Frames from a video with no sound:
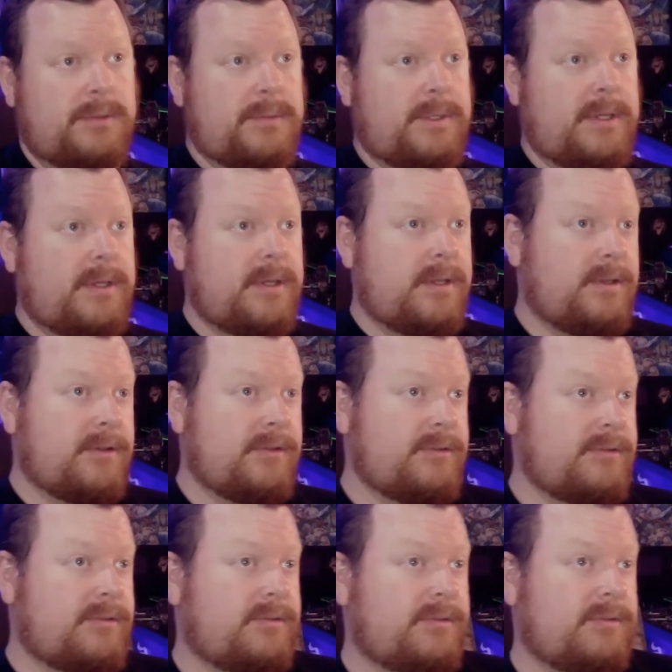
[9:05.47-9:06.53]

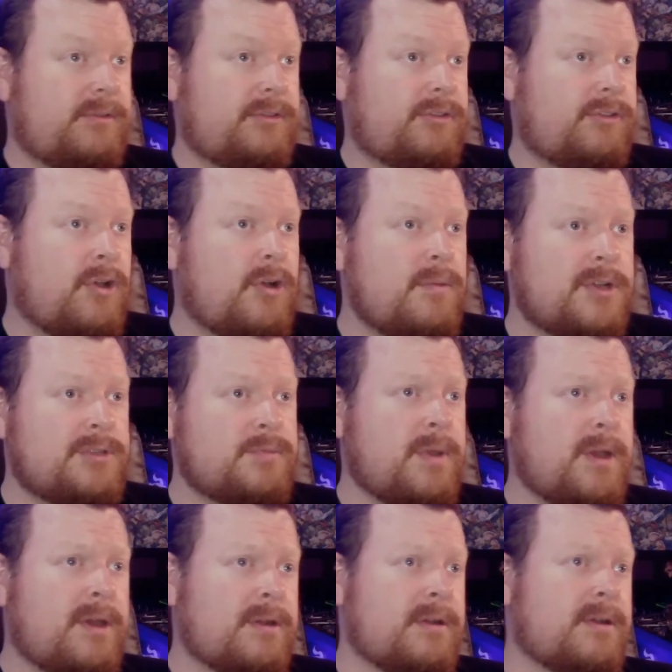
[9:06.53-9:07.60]
plays so much
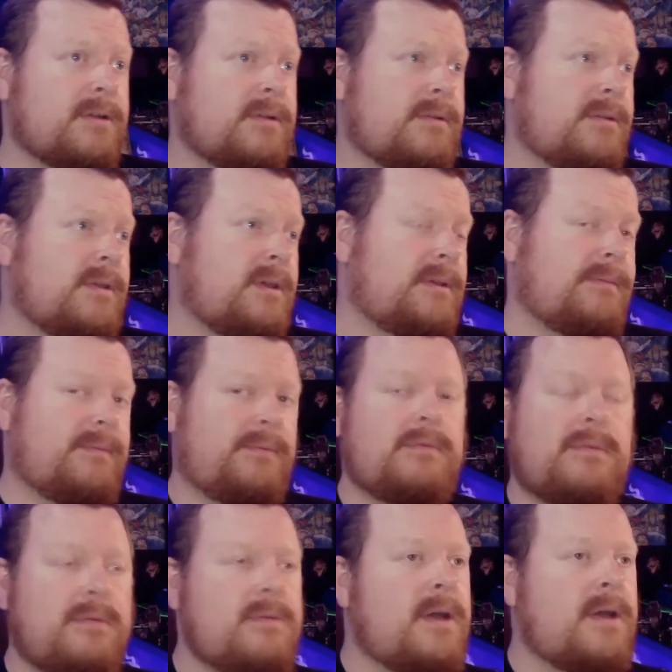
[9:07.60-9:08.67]
better.
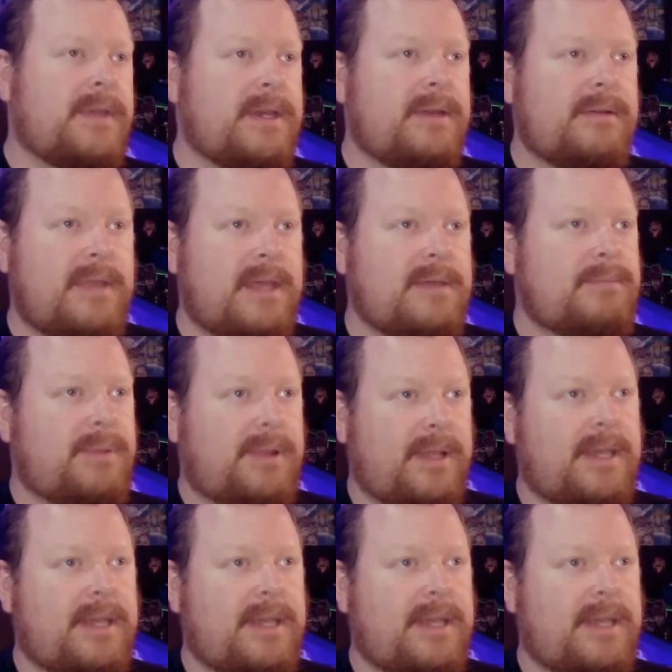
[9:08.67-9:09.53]
No, they play